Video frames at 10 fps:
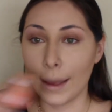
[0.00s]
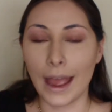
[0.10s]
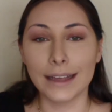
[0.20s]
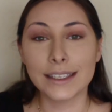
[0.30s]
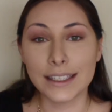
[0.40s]

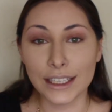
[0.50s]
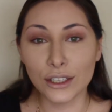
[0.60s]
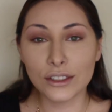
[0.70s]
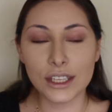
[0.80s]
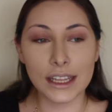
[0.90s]
And
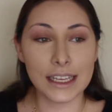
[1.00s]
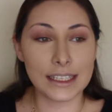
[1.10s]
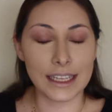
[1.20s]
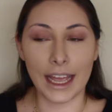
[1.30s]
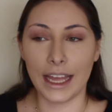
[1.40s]
still to
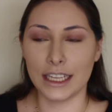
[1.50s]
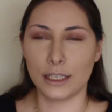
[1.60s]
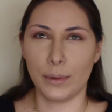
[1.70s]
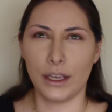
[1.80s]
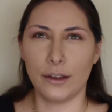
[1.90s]
this day,
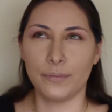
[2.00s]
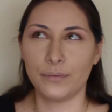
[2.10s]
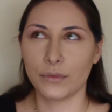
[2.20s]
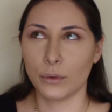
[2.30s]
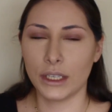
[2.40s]
it's
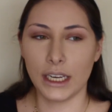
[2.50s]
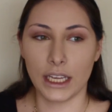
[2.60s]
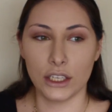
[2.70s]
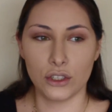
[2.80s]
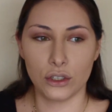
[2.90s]
been, when did I
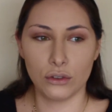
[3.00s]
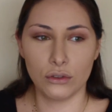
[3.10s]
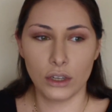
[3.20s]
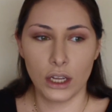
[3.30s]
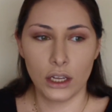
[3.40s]
get it?
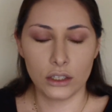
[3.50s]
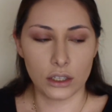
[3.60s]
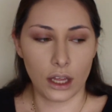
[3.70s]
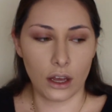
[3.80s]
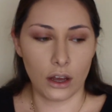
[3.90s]
June,
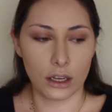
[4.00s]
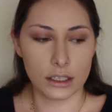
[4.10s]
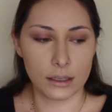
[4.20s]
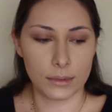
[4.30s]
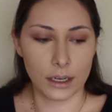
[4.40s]
July,
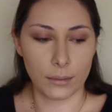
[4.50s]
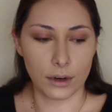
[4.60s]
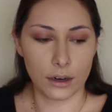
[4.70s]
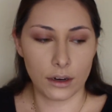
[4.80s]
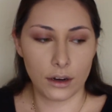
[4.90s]
August,
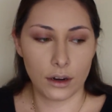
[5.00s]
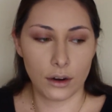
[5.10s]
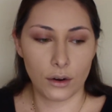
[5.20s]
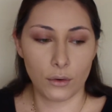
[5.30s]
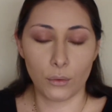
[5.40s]
September.
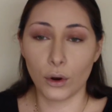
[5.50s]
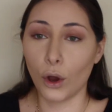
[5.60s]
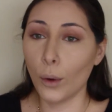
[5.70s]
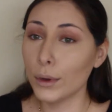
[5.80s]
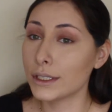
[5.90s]
We're
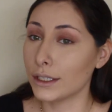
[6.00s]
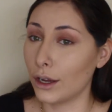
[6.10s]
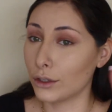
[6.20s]
almost in